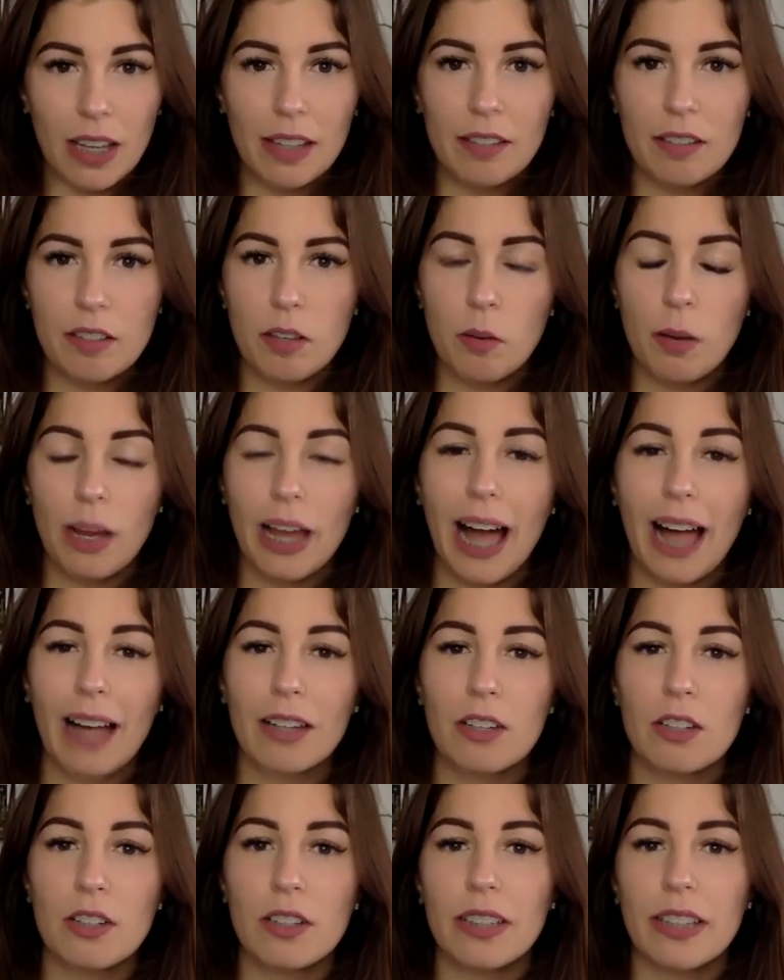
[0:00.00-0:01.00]
And so I
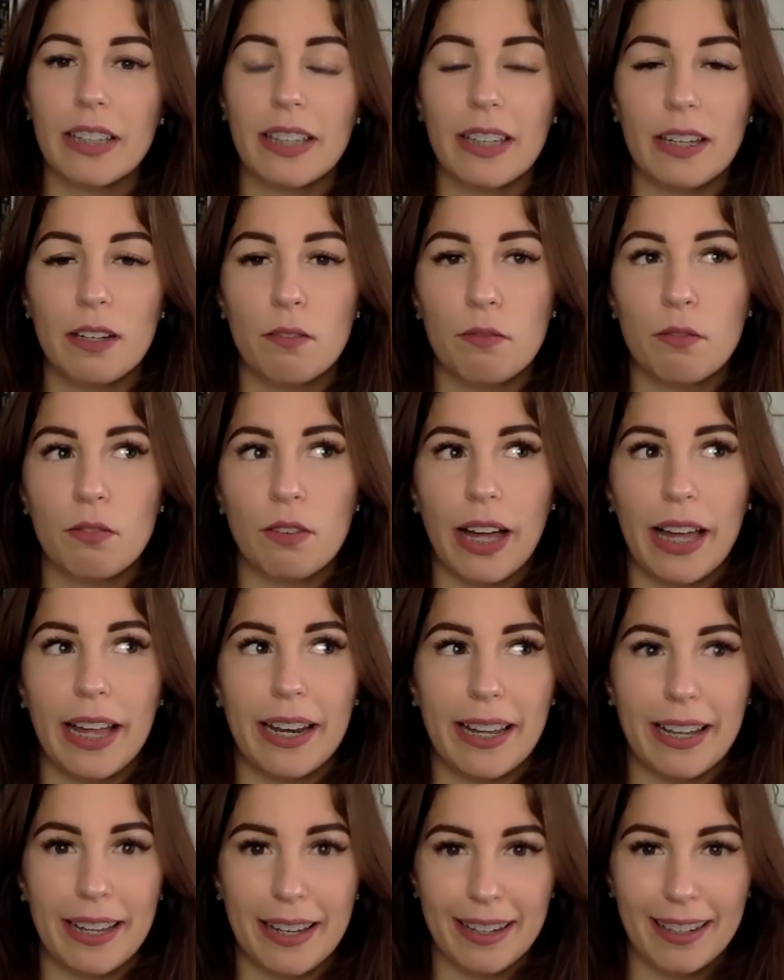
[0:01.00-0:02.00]
actually
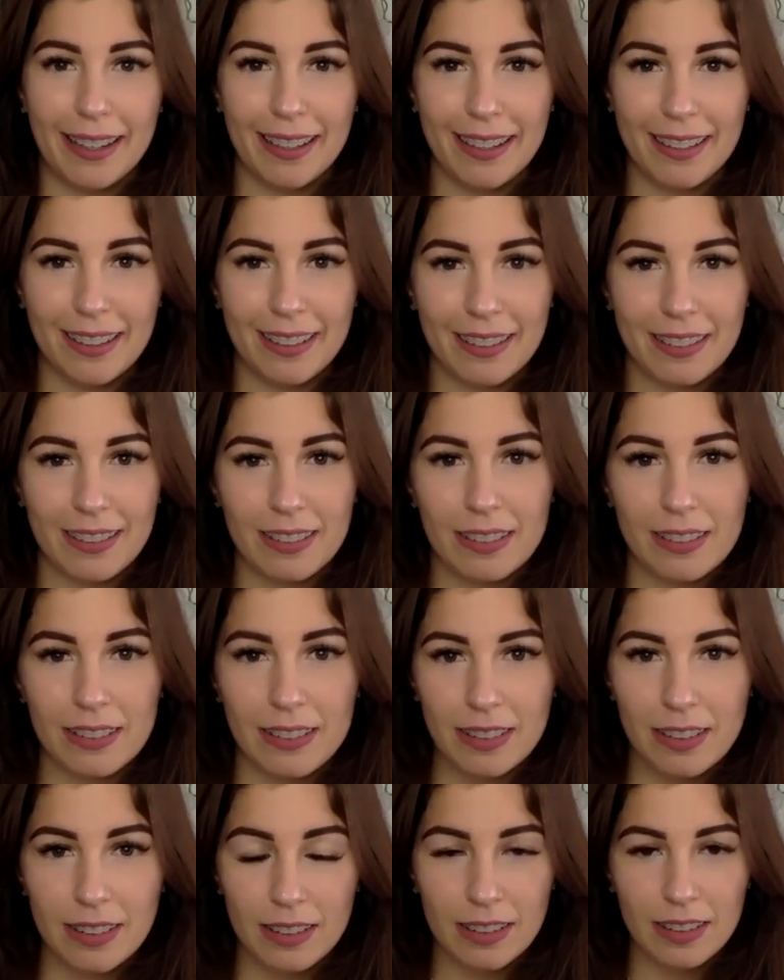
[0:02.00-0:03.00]
invited
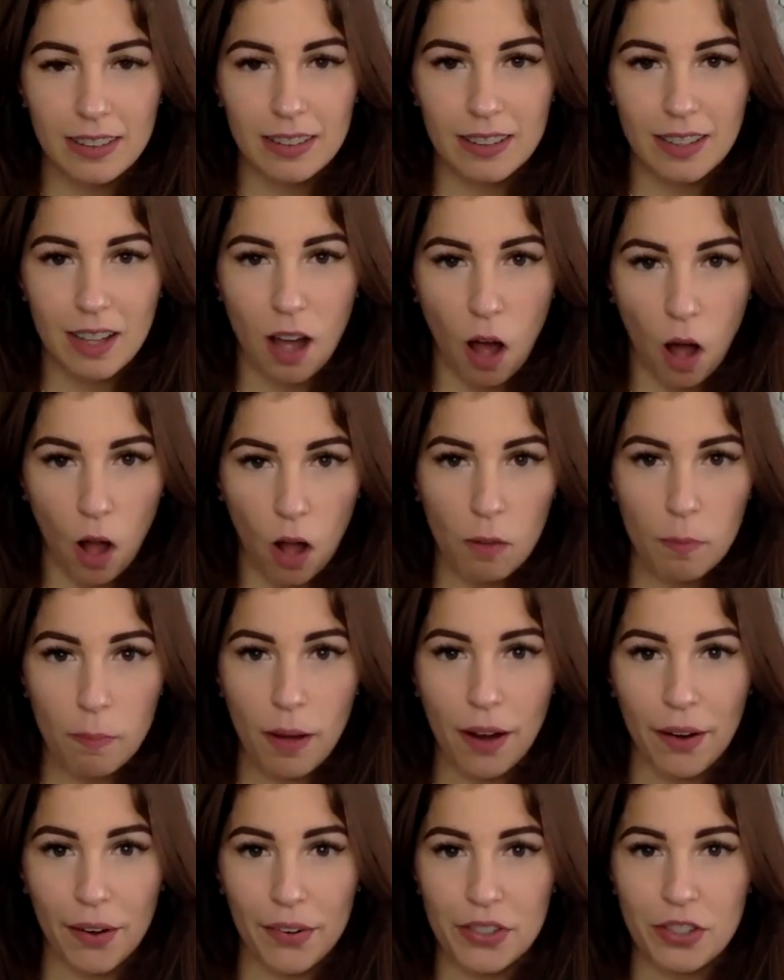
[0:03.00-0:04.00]
all
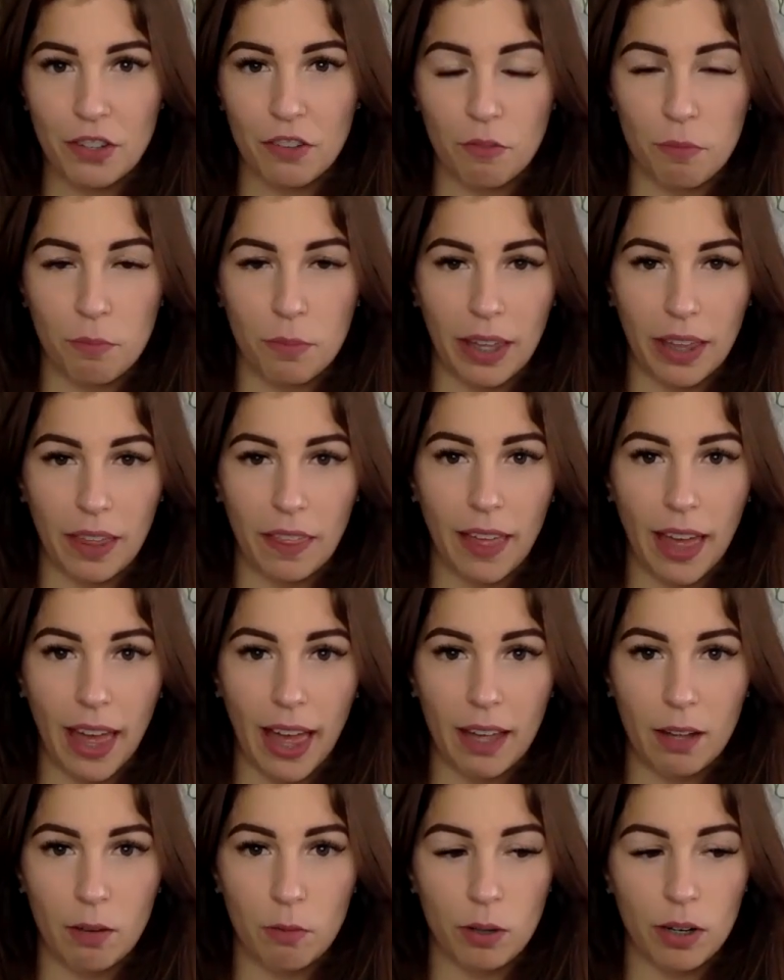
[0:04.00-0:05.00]
parts of me
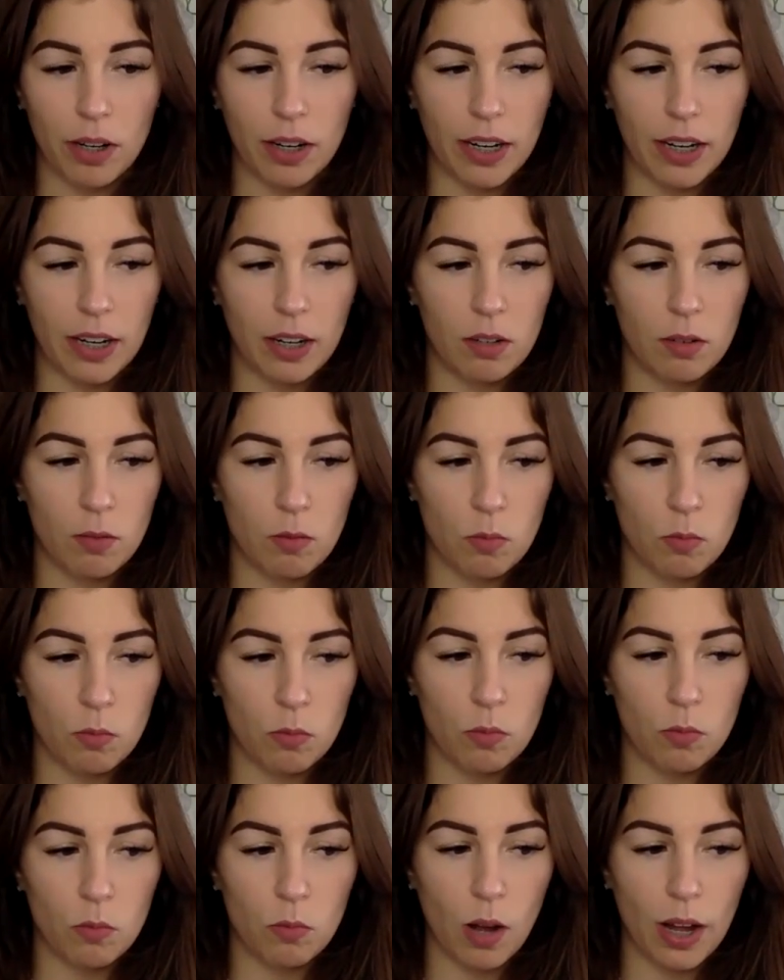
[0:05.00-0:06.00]
that were
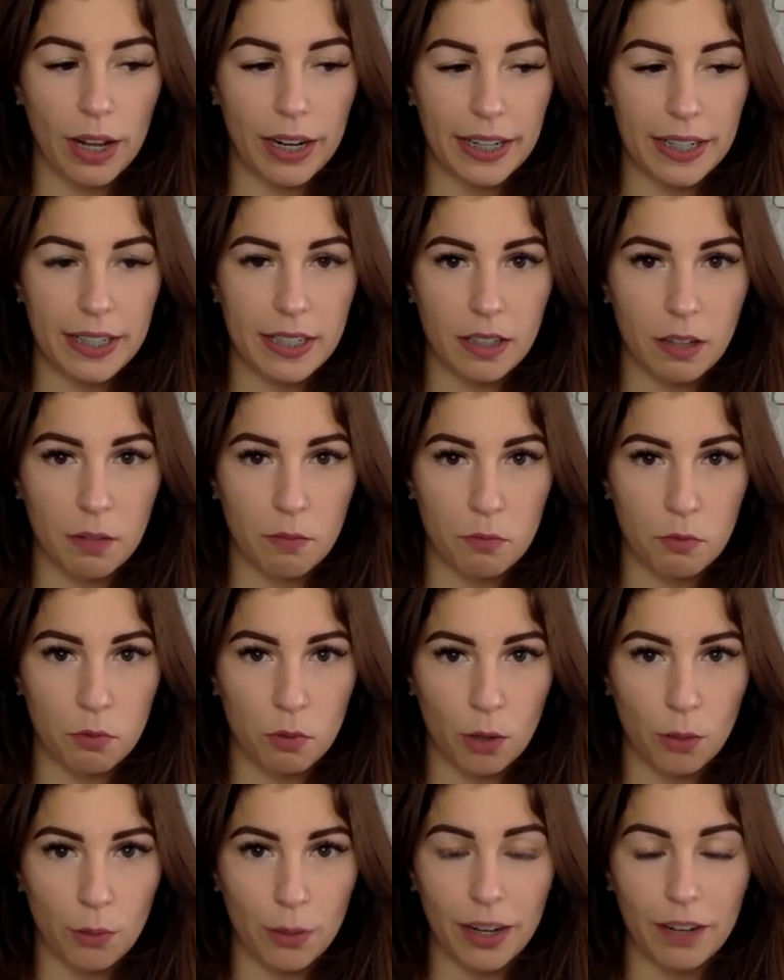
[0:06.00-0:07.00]
wanting to come
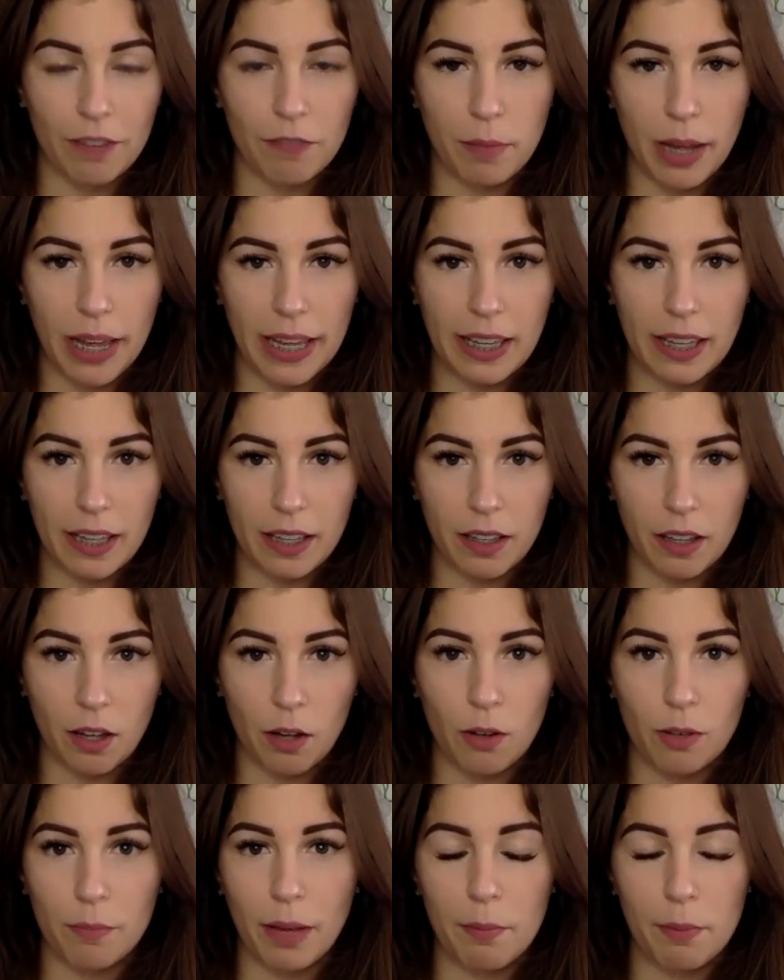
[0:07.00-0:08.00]
forward of my
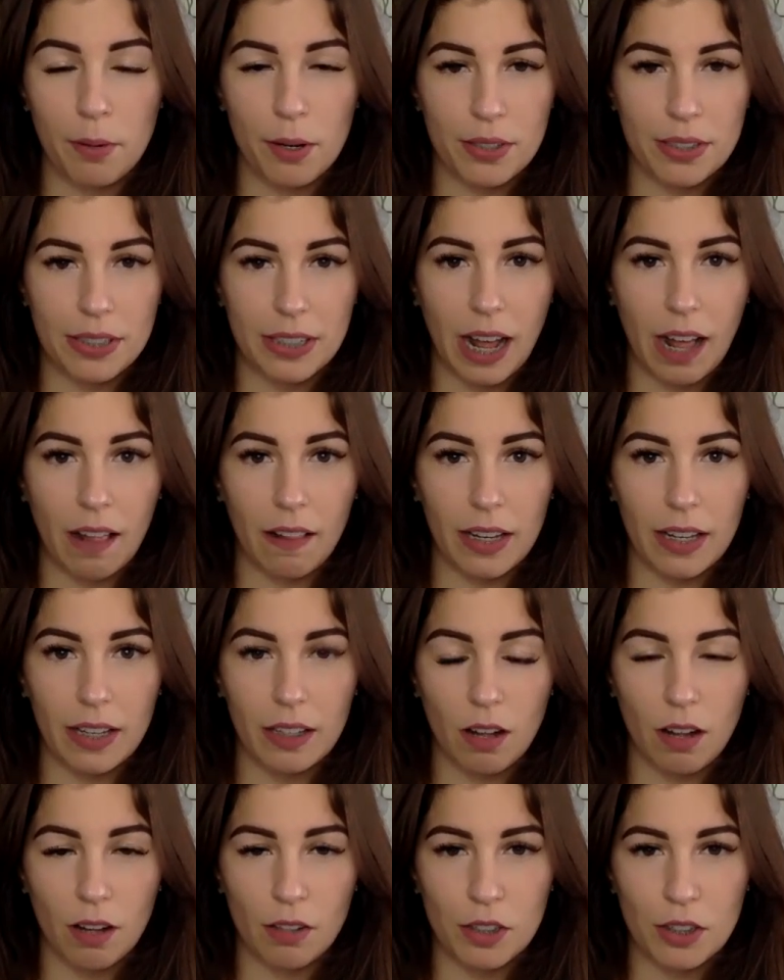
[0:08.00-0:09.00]
ego and my personality
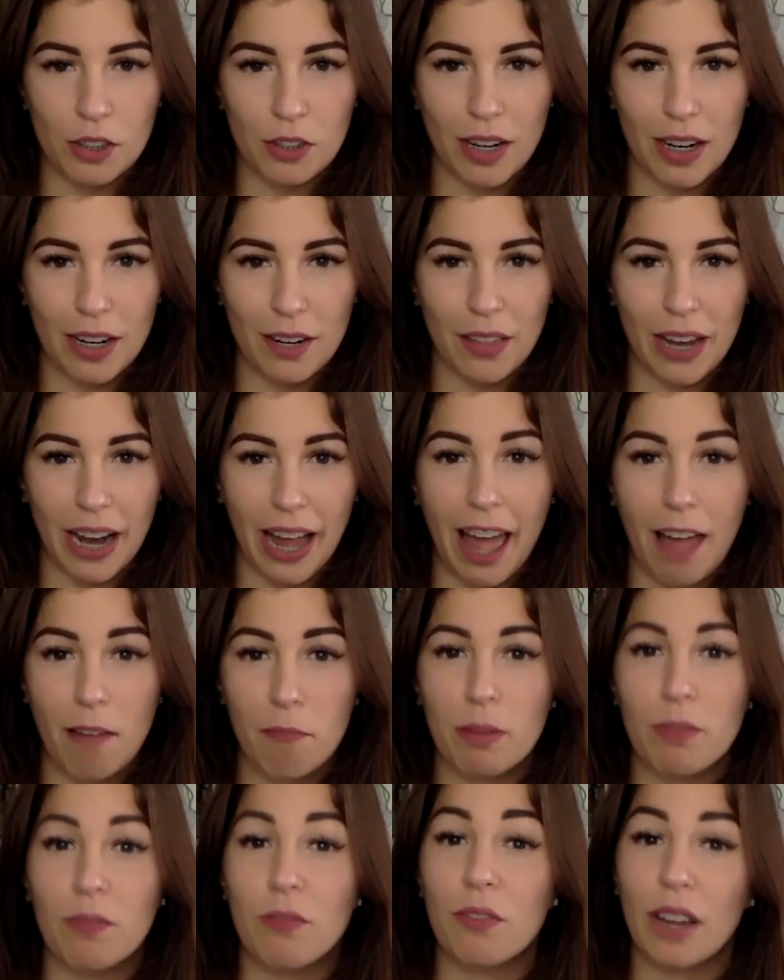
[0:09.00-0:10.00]
construct that I
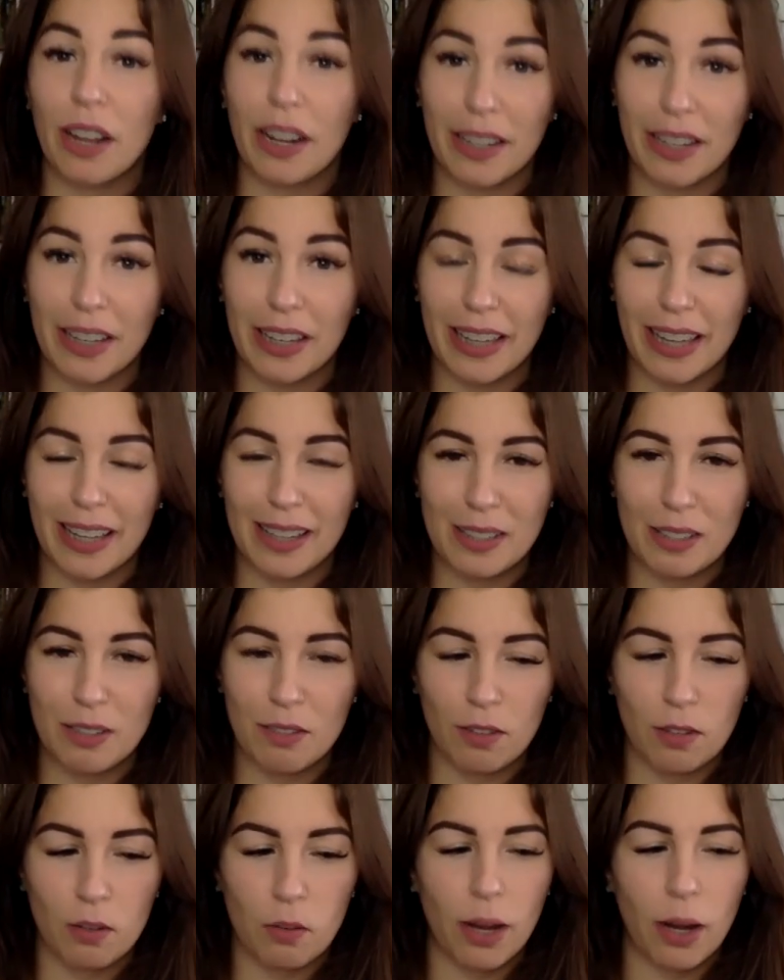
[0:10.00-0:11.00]
had been fighting against
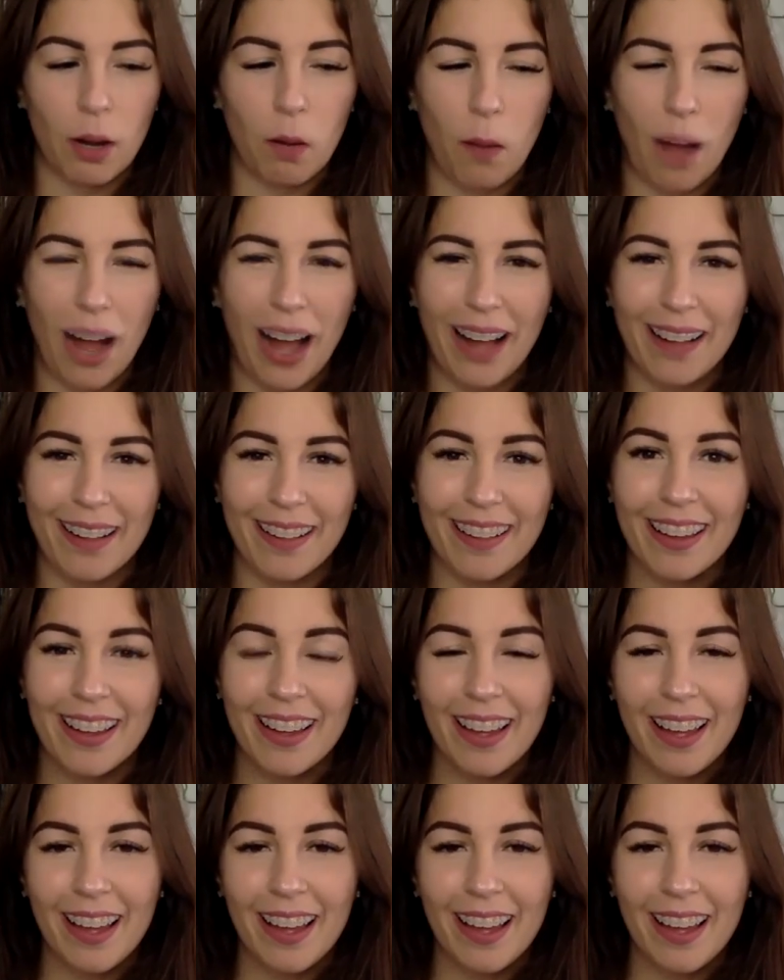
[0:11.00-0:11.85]
for quite a while.